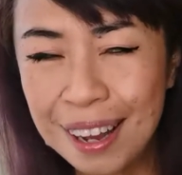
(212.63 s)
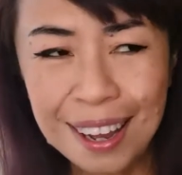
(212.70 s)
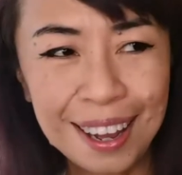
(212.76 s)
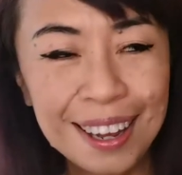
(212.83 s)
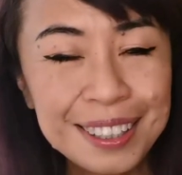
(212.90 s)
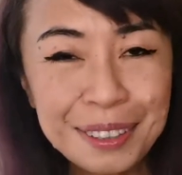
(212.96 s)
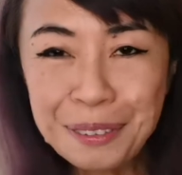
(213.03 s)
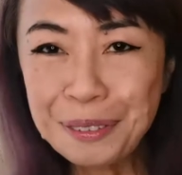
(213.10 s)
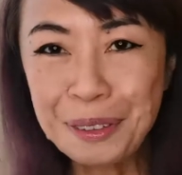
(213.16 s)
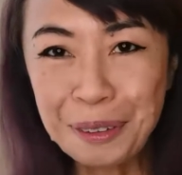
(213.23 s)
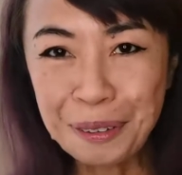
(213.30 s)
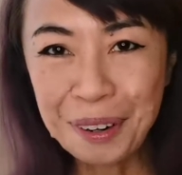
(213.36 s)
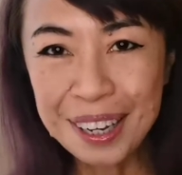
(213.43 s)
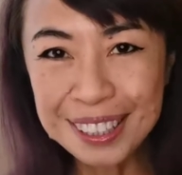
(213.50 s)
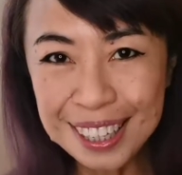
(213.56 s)
I don't
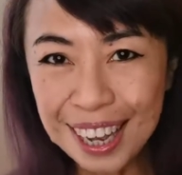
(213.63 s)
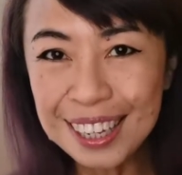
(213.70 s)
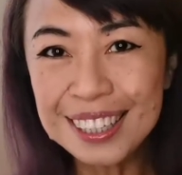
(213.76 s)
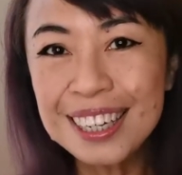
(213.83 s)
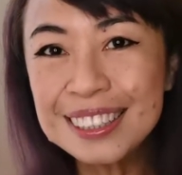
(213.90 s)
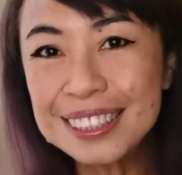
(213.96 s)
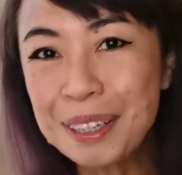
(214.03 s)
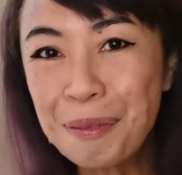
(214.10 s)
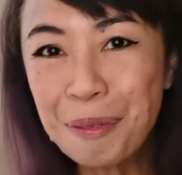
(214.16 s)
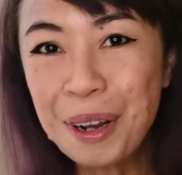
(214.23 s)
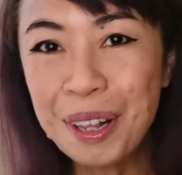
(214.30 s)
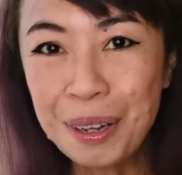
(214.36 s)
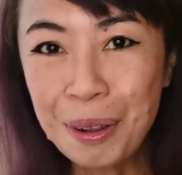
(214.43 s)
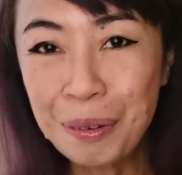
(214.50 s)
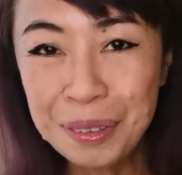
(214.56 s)
know. I guess
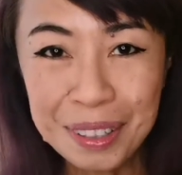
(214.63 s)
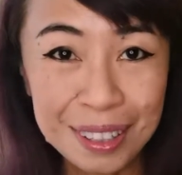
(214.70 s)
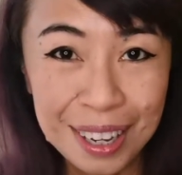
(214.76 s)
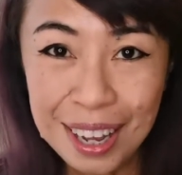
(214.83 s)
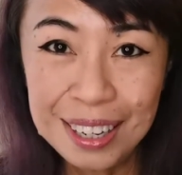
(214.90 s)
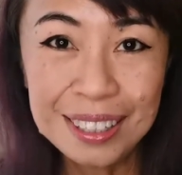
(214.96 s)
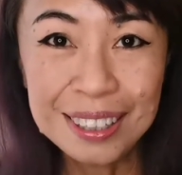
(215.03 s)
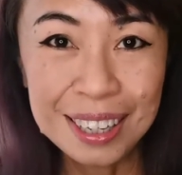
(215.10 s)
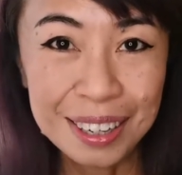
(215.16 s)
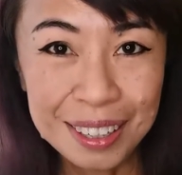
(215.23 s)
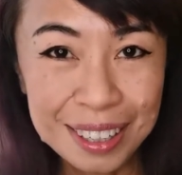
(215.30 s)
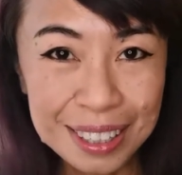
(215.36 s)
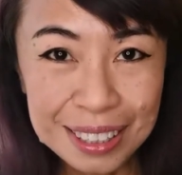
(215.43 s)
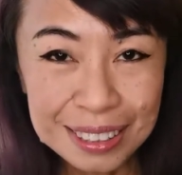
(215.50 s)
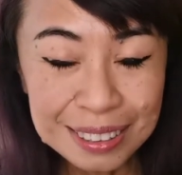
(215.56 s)
somewhere along the line there
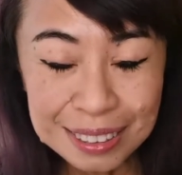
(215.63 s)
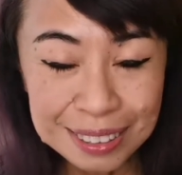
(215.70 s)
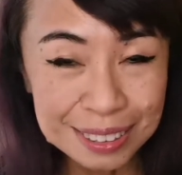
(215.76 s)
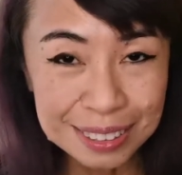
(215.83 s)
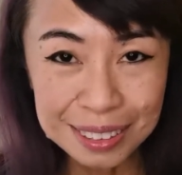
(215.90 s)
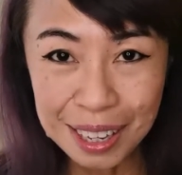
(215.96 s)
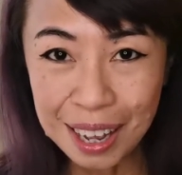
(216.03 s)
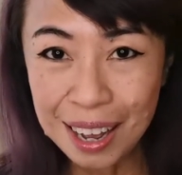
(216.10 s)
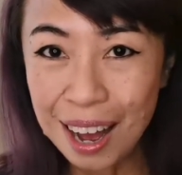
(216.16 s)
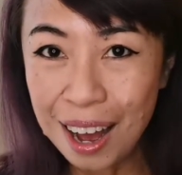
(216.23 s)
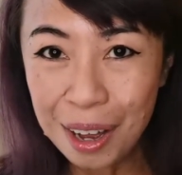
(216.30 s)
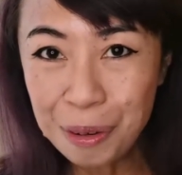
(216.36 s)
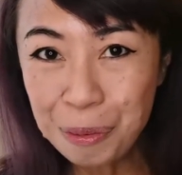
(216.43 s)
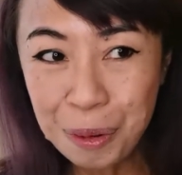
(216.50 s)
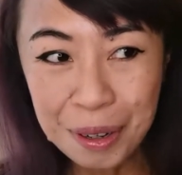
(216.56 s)
is
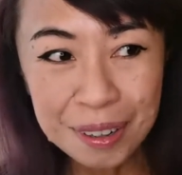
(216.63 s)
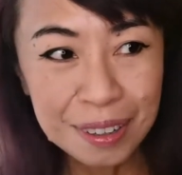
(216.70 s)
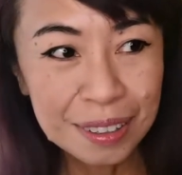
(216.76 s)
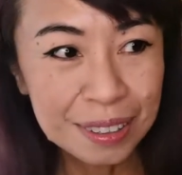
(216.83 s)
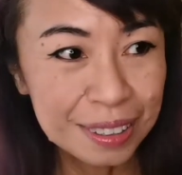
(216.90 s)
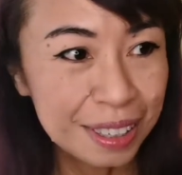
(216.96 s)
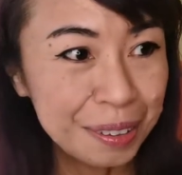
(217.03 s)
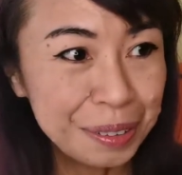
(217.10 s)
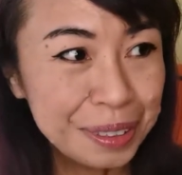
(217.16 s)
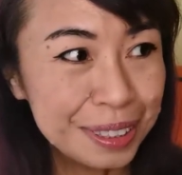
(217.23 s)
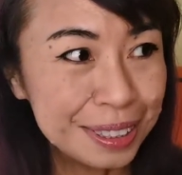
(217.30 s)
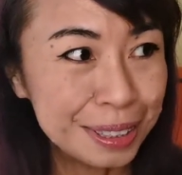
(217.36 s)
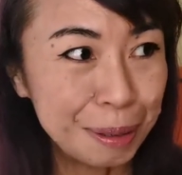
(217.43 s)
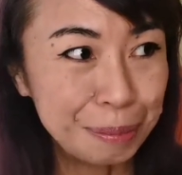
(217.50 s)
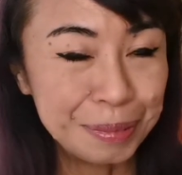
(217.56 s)
hard work, there
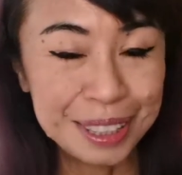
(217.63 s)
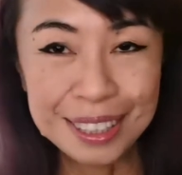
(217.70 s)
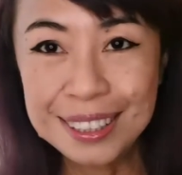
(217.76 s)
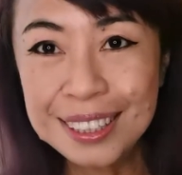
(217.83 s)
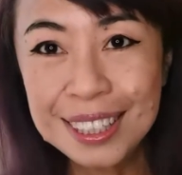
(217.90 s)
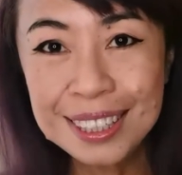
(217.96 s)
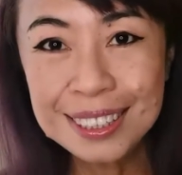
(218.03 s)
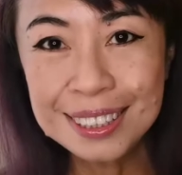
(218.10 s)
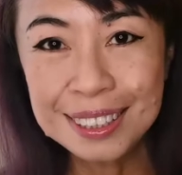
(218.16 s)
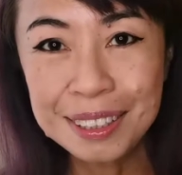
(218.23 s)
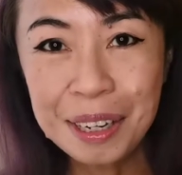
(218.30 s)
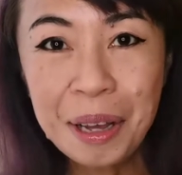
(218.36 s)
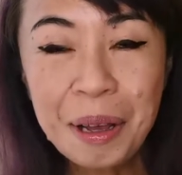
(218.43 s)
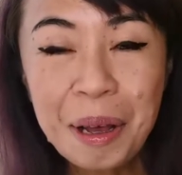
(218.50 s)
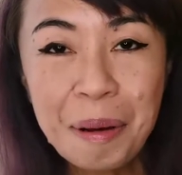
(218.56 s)
is some
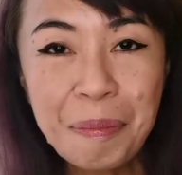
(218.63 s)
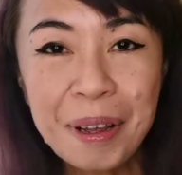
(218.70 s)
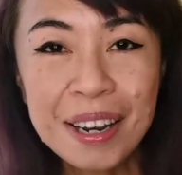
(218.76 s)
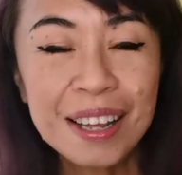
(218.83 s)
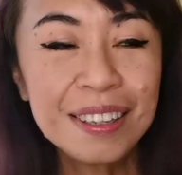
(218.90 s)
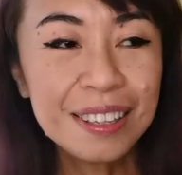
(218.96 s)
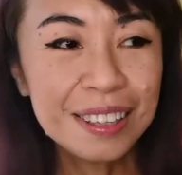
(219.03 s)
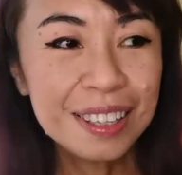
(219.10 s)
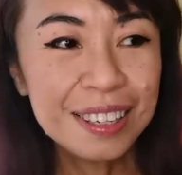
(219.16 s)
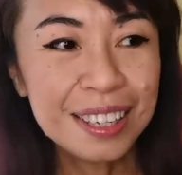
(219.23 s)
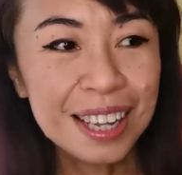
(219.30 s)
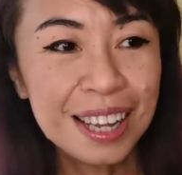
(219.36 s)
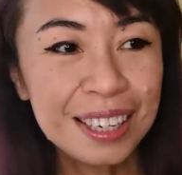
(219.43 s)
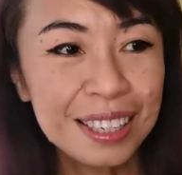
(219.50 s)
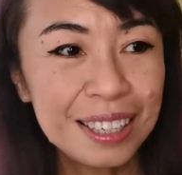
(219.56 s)
dedication, but other than
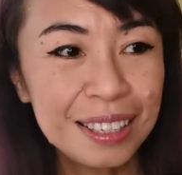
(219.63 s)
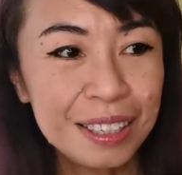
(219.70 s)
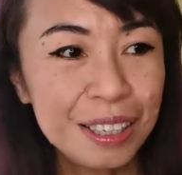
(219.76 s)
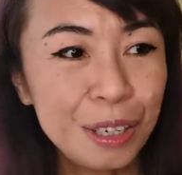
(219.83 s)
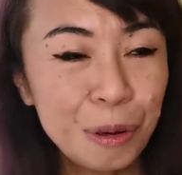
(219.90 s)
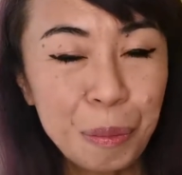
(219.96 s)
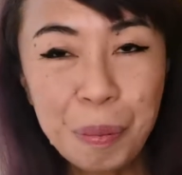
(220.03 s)
that,